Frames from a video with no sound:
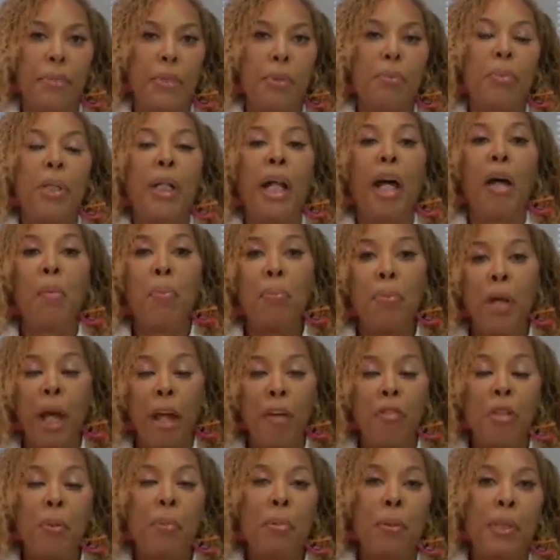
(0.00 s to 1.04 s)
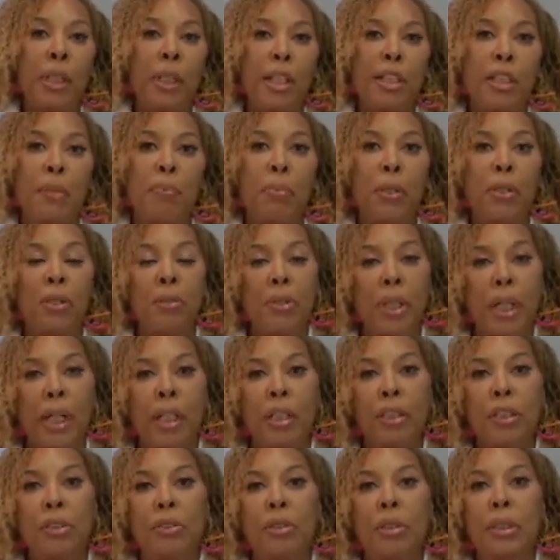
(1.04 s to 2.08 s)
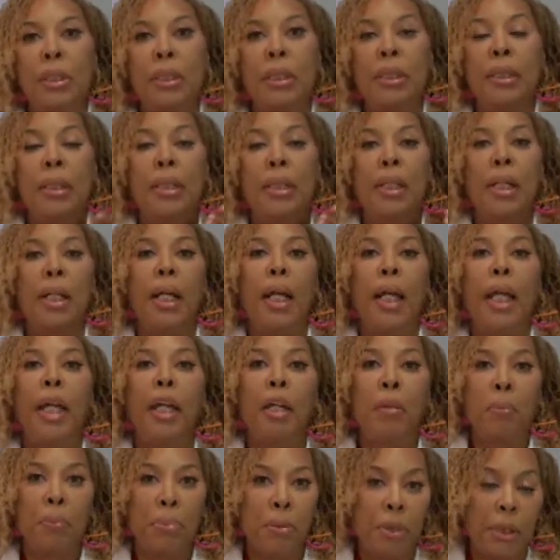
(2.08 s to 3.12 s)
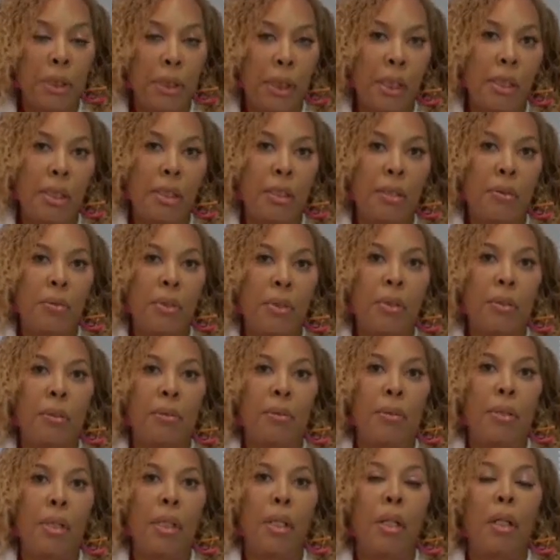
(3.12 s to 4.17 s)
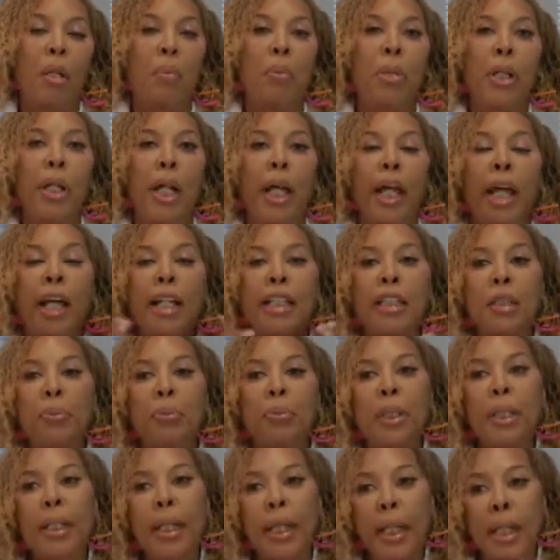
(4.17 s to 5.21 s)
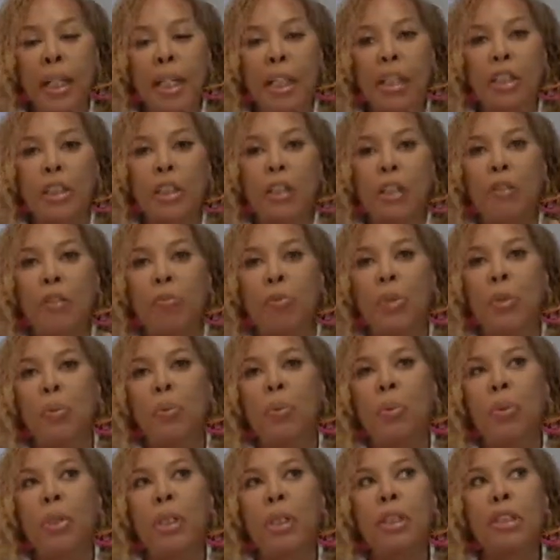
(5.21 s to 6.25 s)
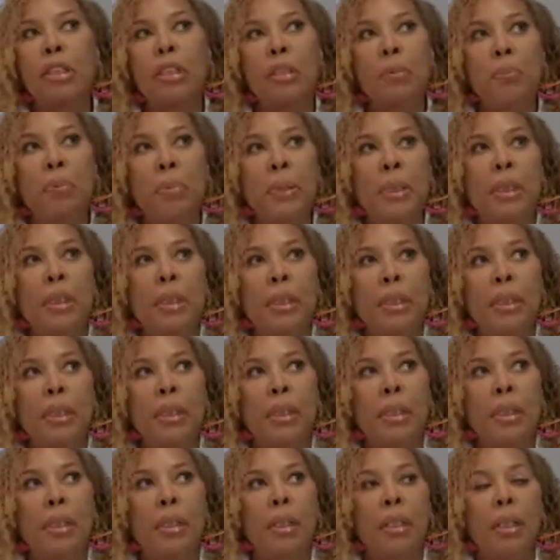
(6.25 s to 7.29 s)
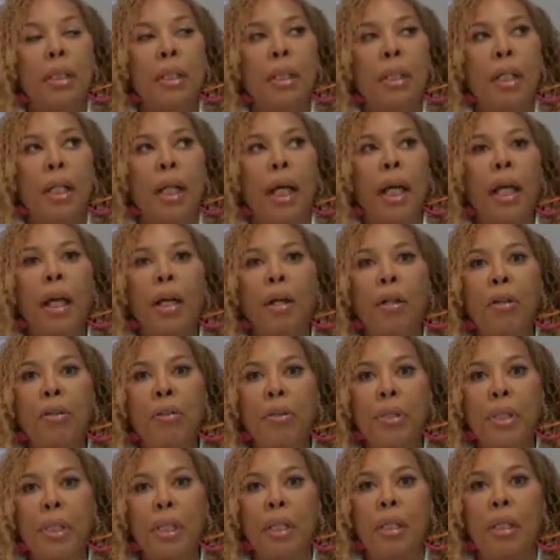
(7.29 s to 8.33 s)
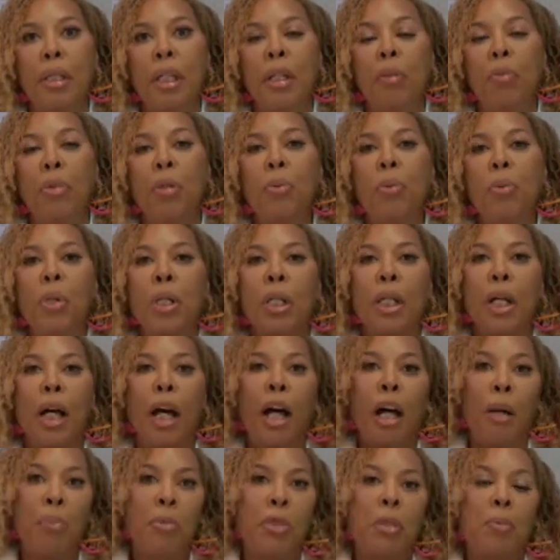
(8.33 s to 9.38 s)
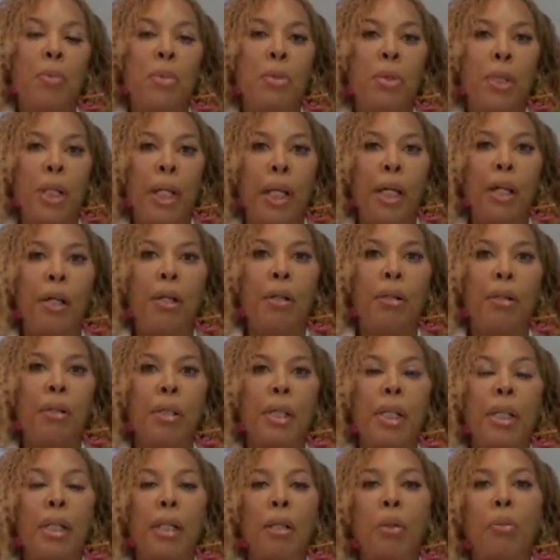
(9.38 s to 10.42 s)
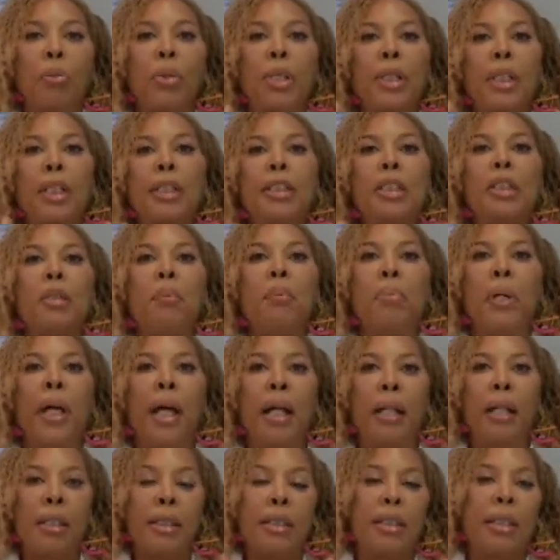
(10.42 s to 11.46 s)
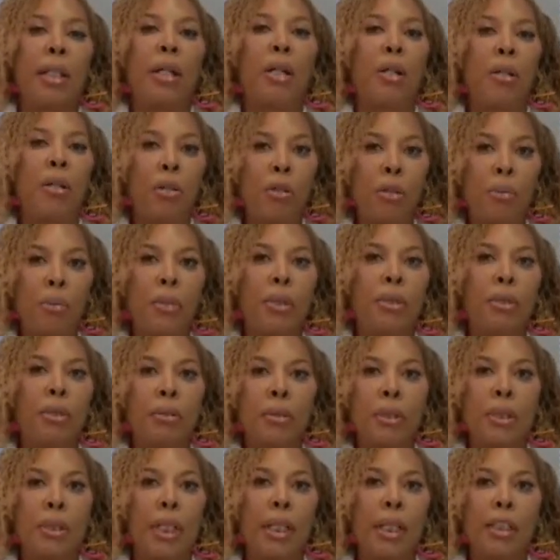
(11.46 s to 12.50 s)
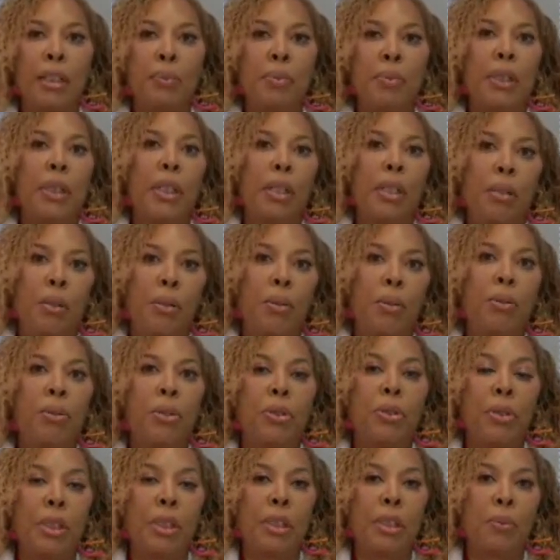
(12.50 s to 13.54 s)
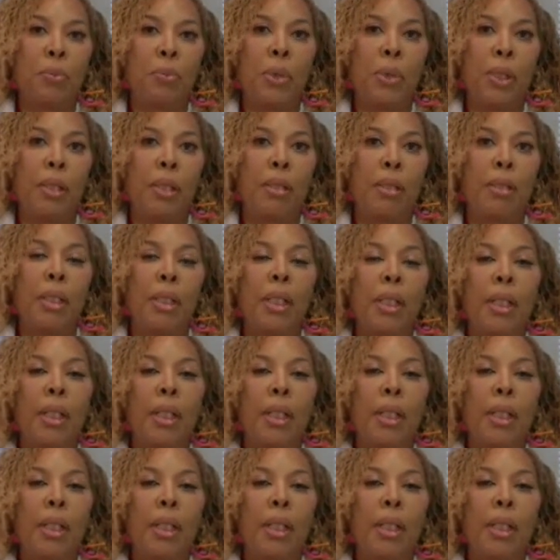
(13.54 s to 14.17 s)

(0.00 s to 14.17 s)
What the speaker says: But I replace both estrogen and progesterone. But as we age, if we want to be healthy and we want optimal health, we need to balance our hormones as we get older as well.